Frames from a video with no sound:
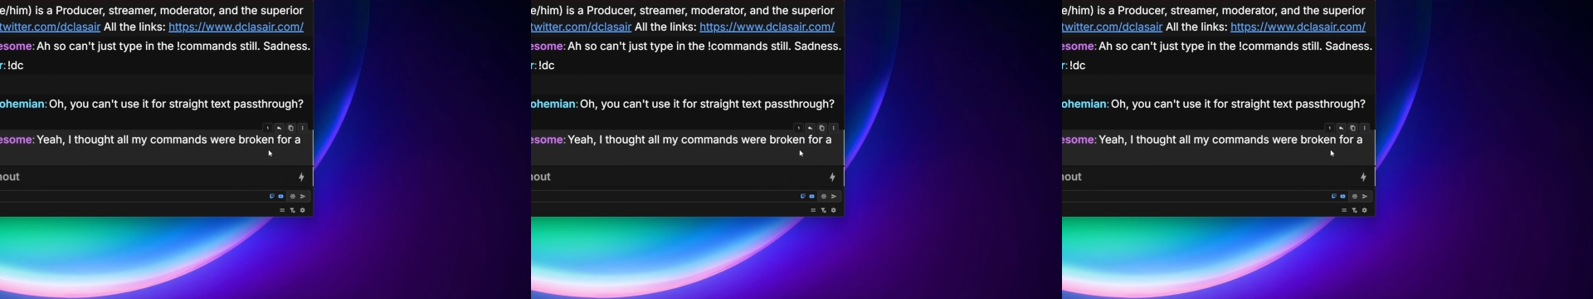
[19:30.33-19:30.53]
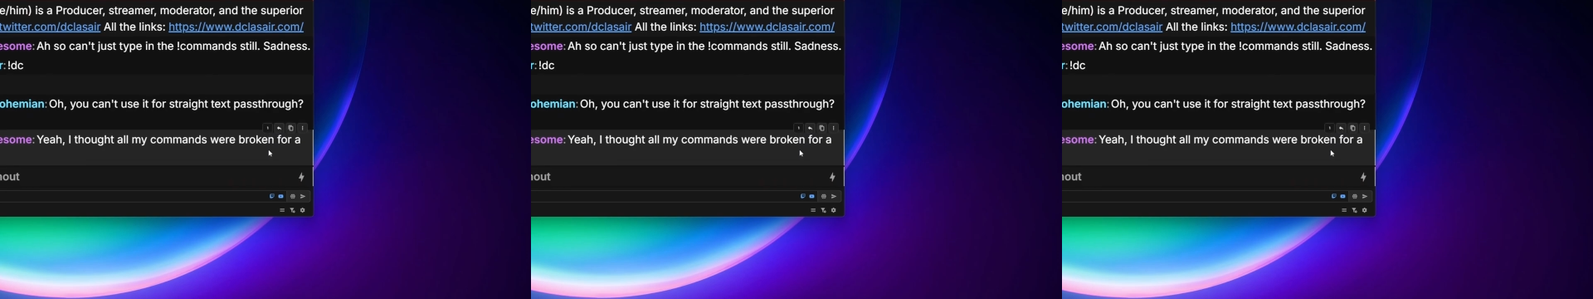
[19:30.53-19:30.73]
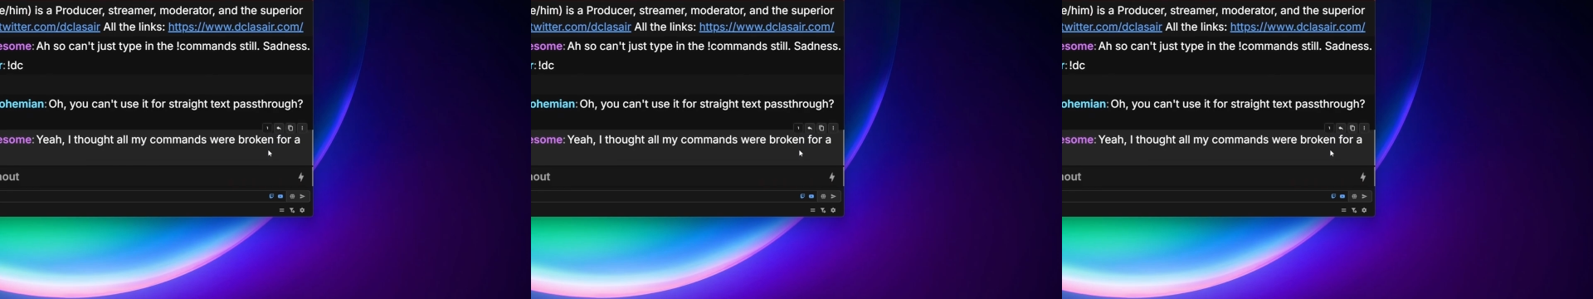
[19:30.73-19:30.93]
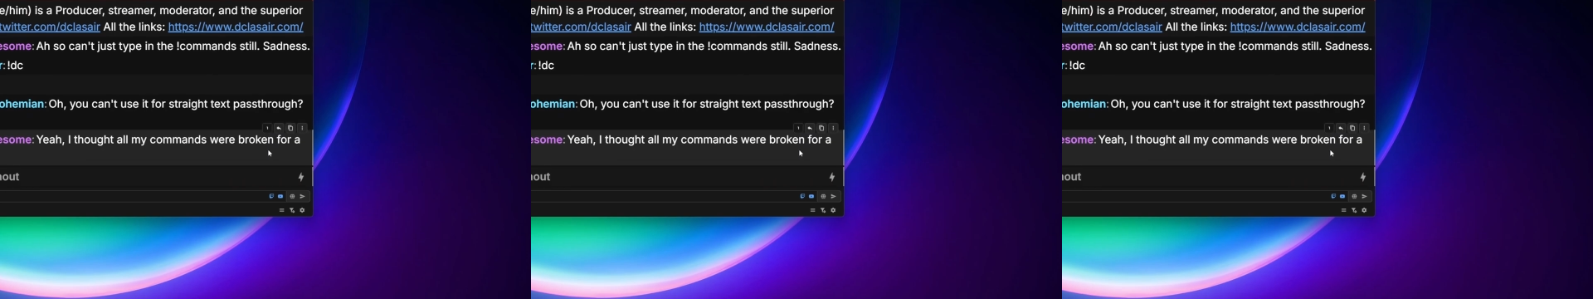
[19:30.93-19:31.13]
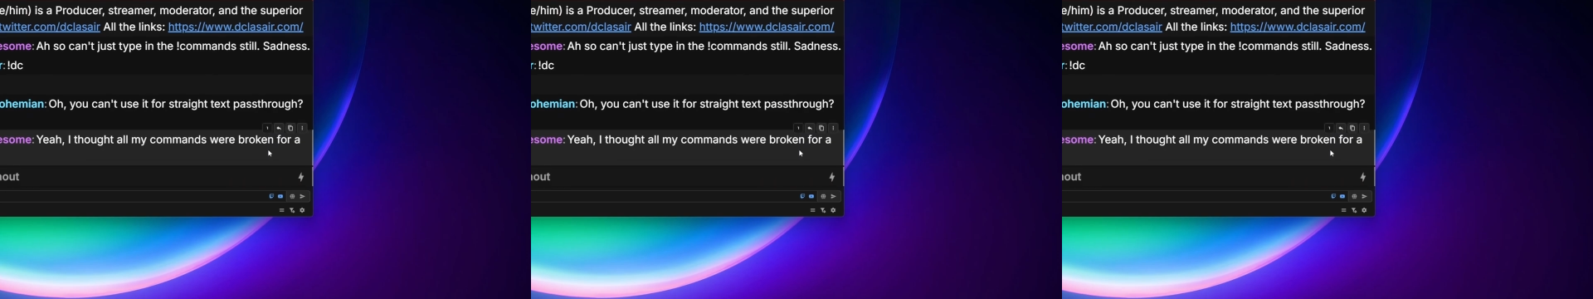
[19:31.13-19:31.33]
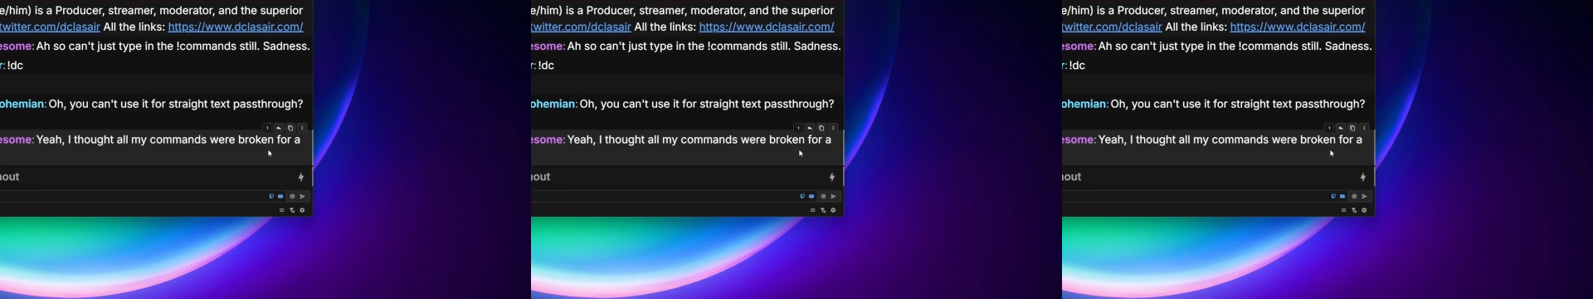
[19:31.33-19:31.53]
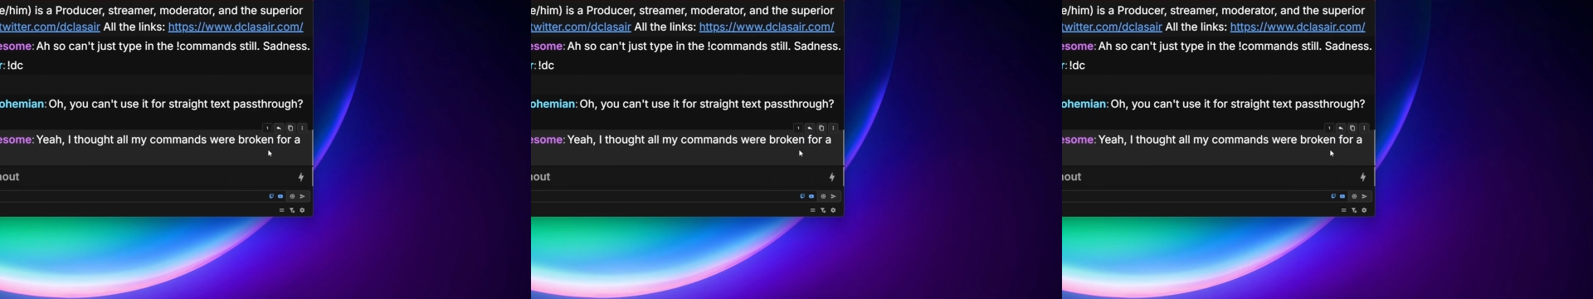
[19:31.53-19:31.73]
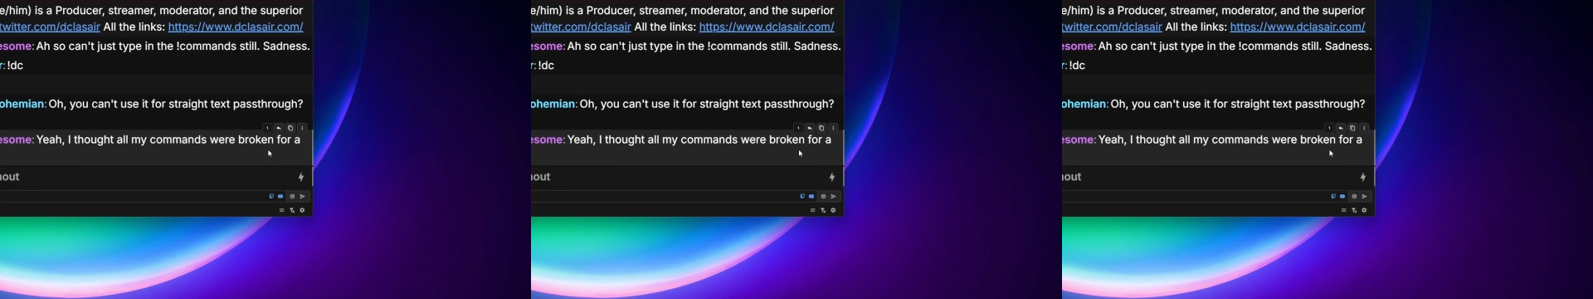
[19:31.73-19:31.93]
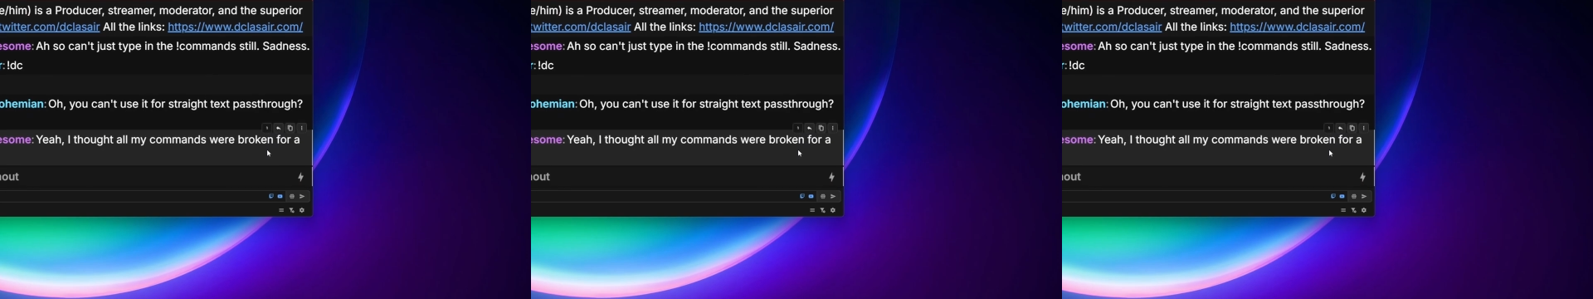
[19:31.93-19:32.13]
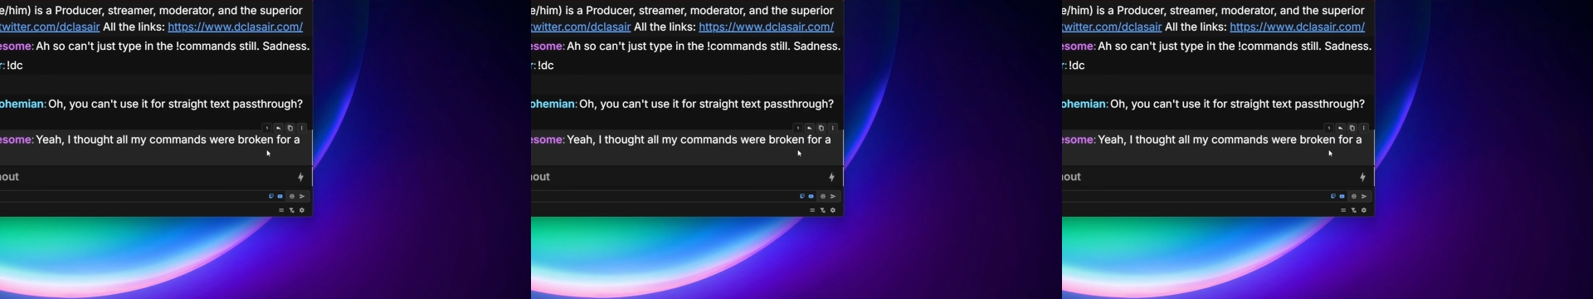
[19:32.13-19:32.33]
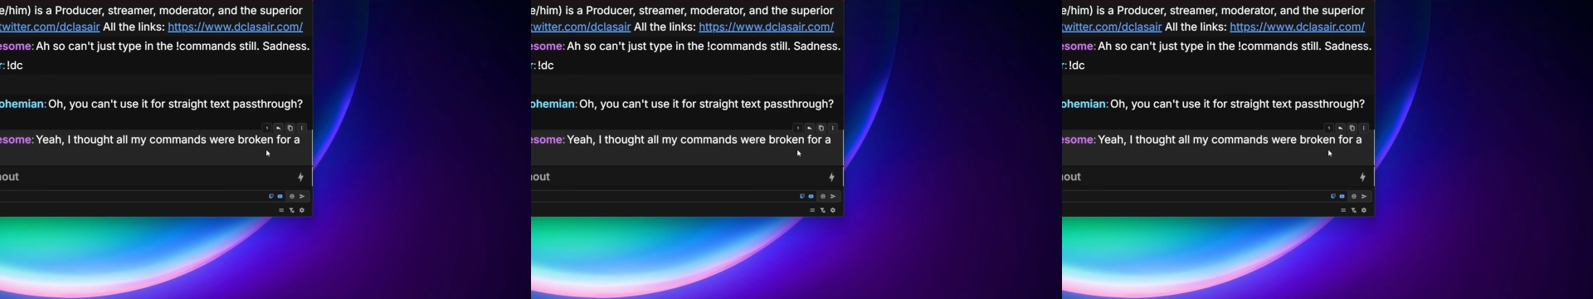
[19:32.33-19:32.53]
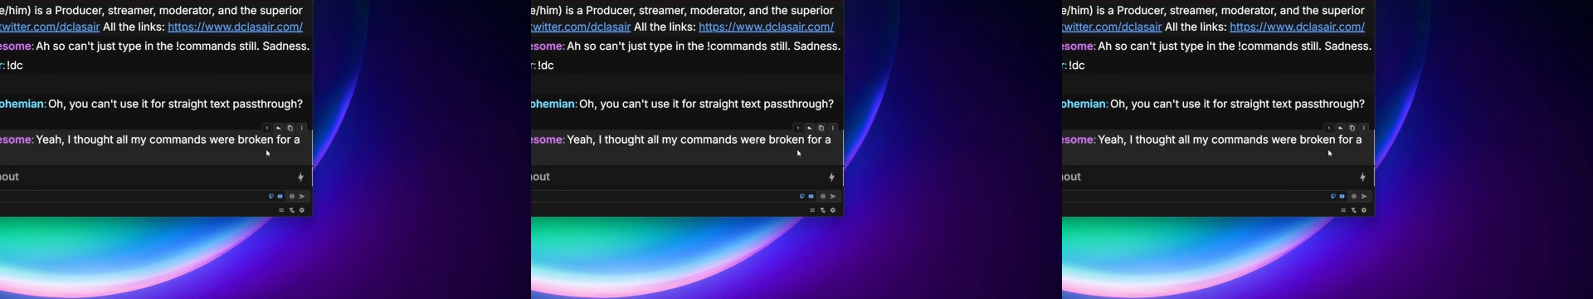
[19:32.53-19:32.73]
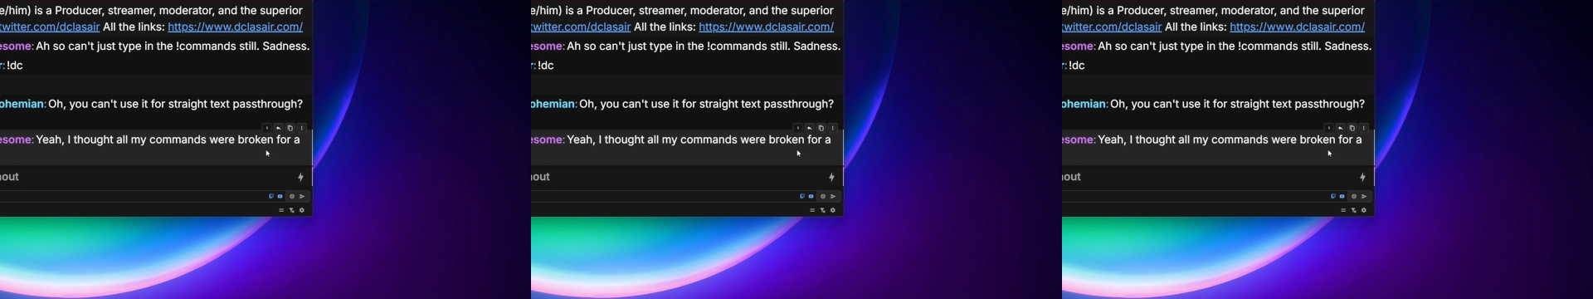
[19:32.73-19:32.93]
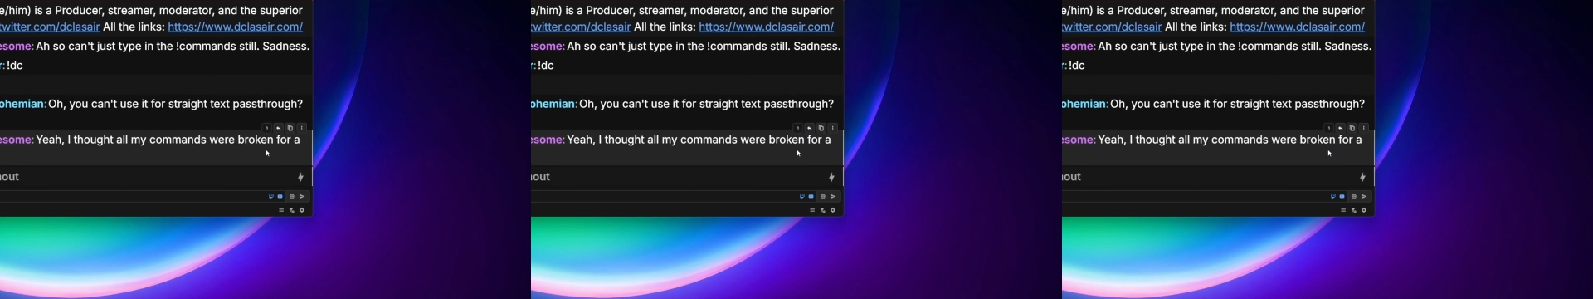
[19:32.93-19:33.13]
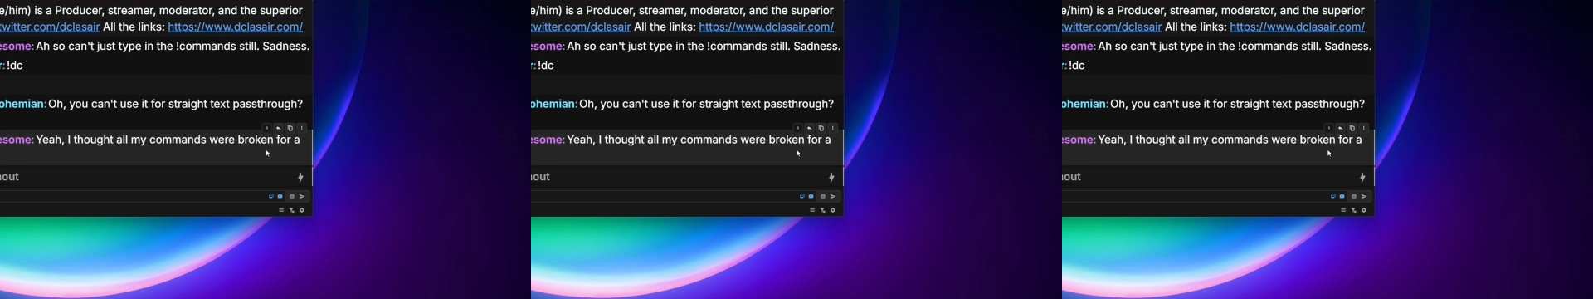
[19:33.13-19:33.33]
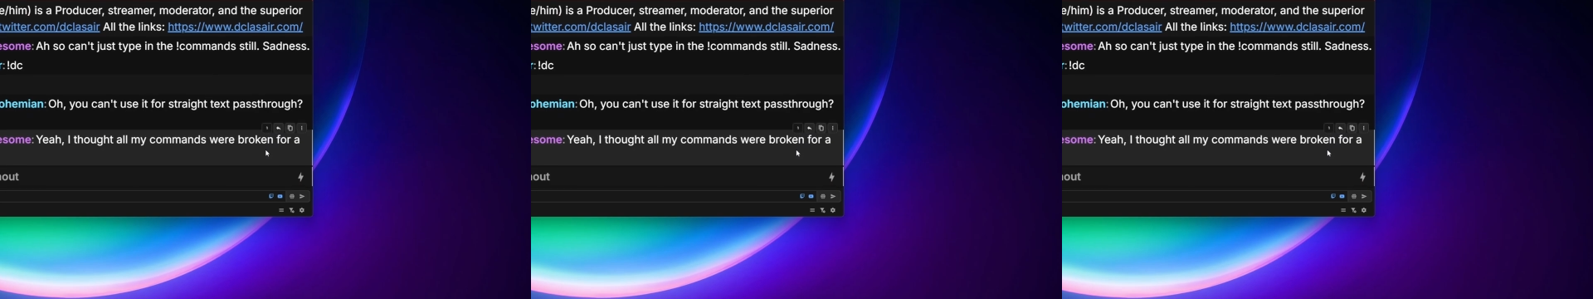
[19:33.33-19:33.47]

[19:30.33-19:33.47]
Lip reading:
[unreadable: no face in view]